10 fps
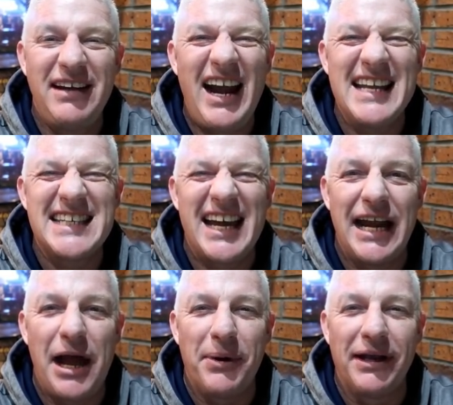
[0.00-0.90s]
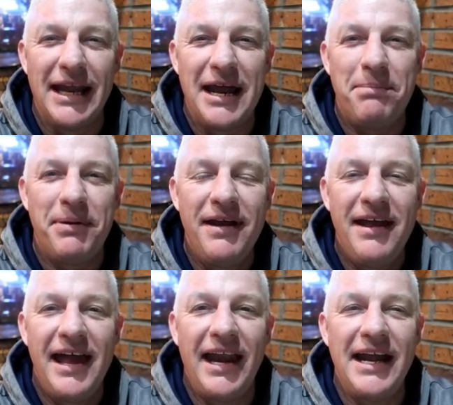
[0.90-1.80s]
I decided I would limp,
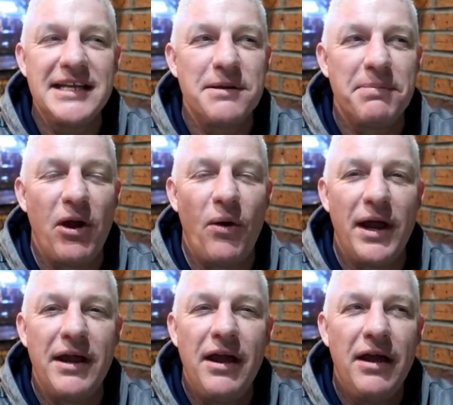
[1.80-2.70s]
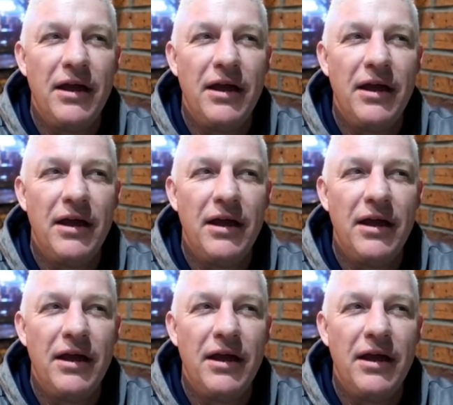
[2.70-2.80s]
and it ends up going